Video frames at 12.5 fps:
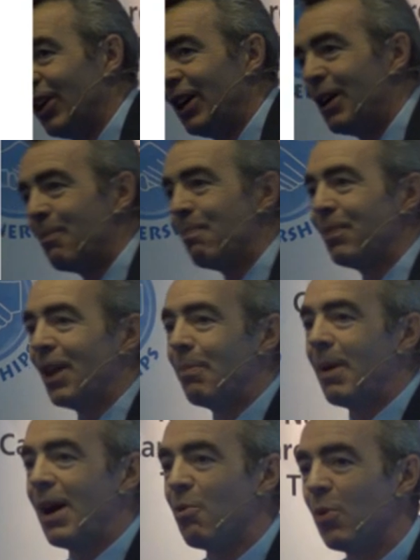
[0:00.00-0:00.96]

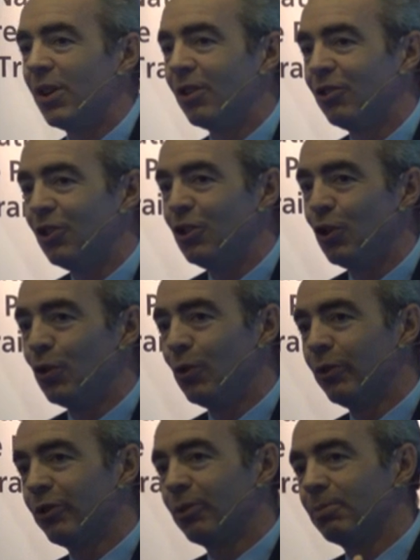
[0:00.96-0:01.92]
about whether to
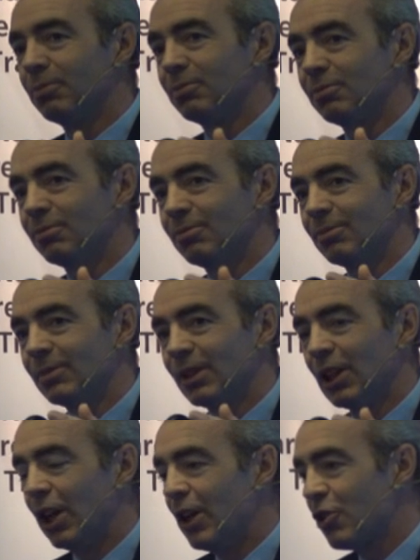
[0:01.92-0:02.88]
use
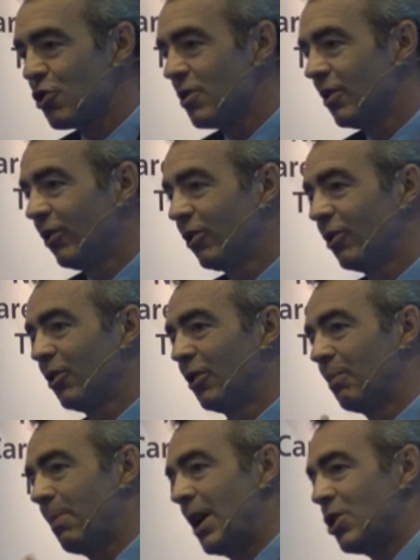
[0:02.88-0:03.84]
clinicians,
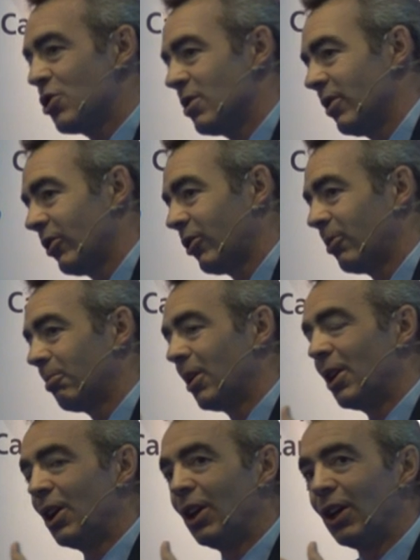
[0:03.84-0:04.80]
patients,
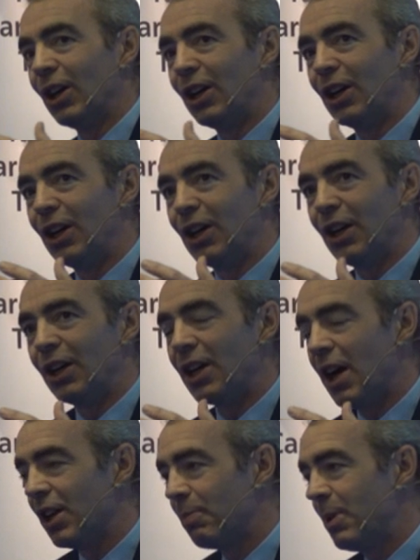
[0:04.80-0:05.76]
and
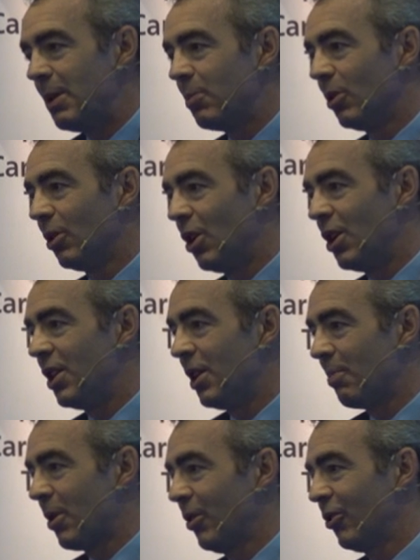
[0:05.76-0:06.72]
other people in the
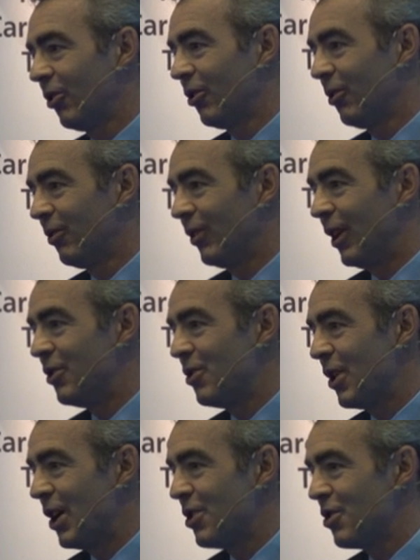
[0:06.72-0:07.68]
process of
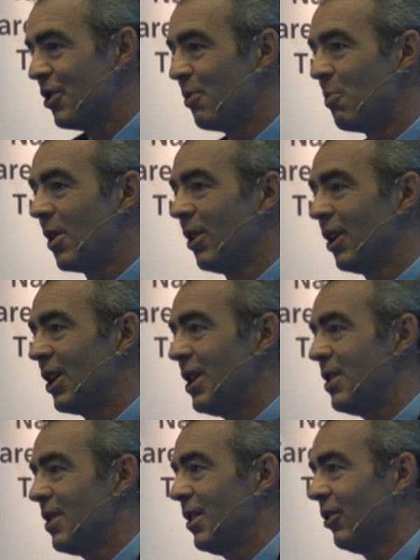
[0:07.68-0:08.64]
education, and one of the key
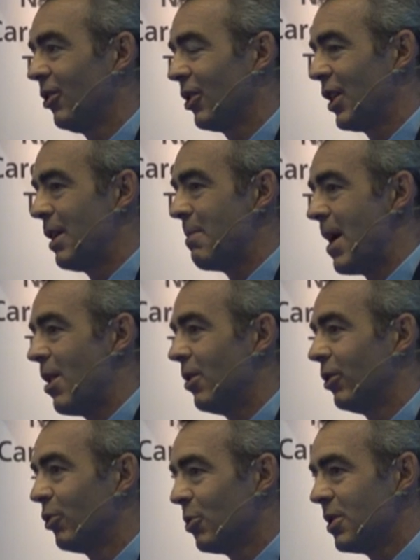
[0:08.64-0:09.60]
things that came out
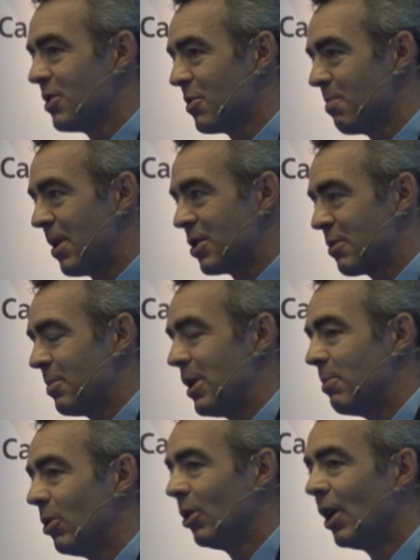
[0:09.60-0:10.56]
and talking to a bunch of
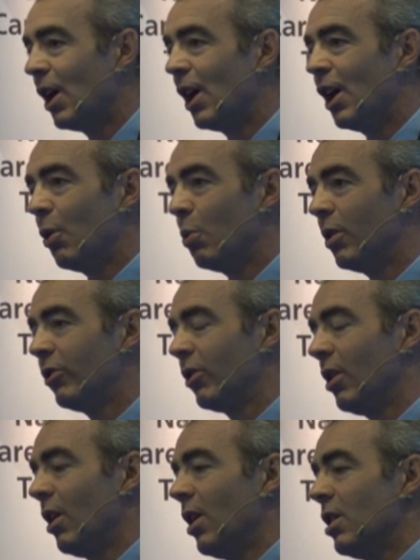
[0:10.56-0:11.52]
people was,
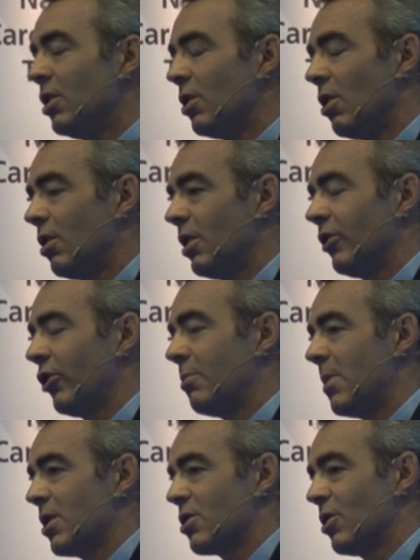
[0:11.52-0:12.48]
you're not so
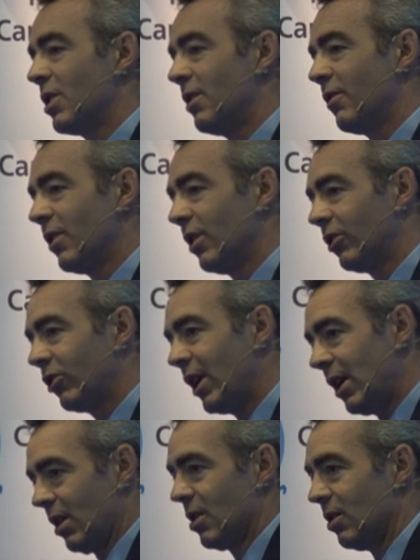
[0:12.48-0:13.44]
much looking for the
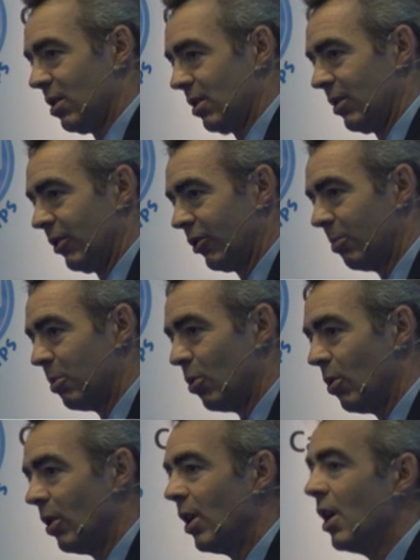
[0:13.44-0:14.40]
technical
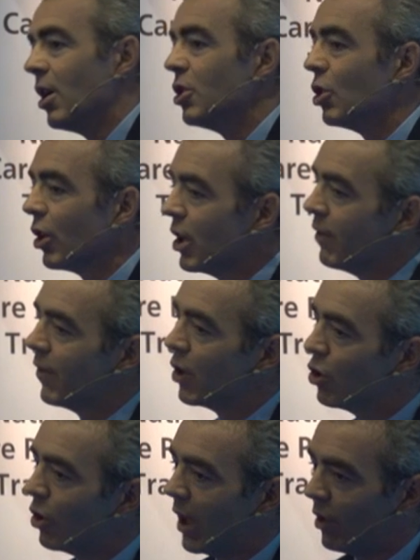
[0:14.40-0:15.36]
support, you're looking for
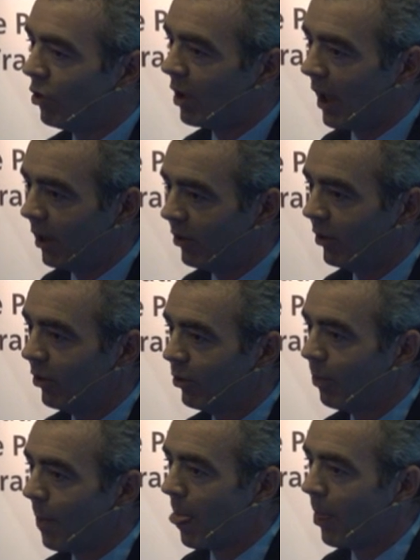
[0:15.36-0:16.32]
good educators.
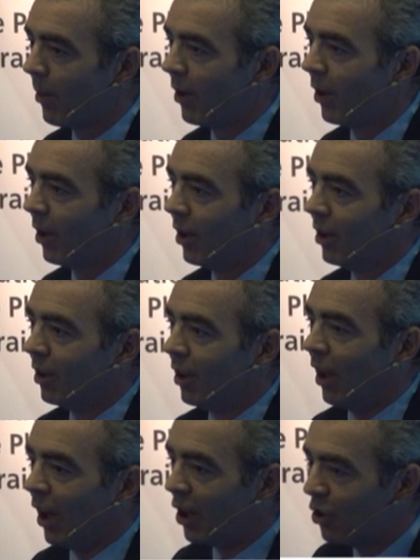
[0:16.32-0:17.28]

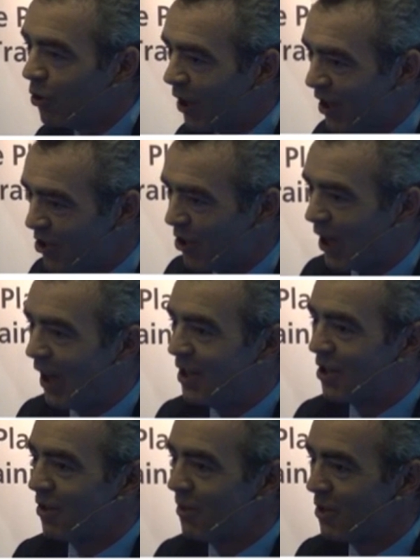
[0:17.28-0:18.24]
And a good
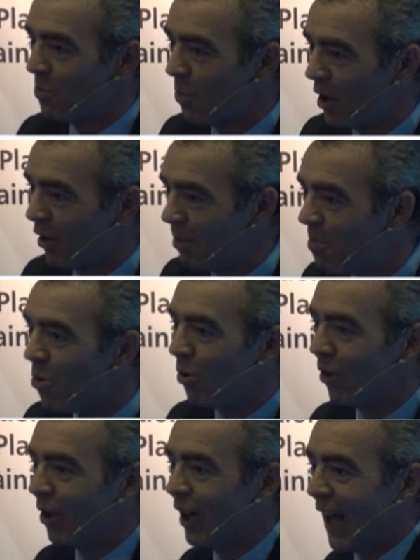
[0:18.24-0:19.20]
educator is worth more
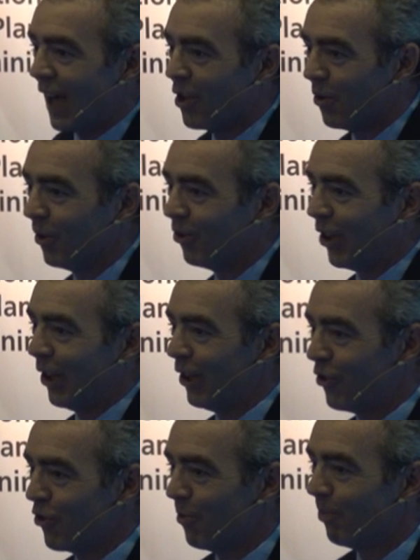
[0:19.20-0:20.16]
than an accurate
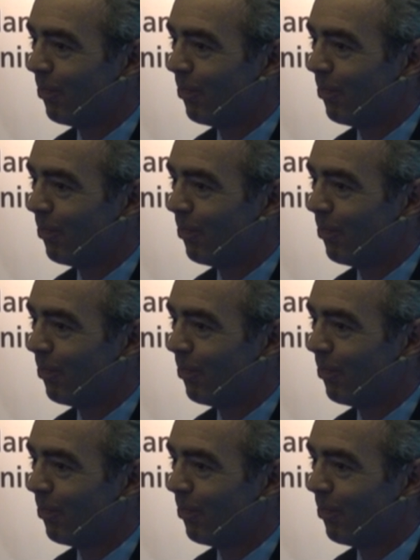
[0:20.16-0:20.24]
technician.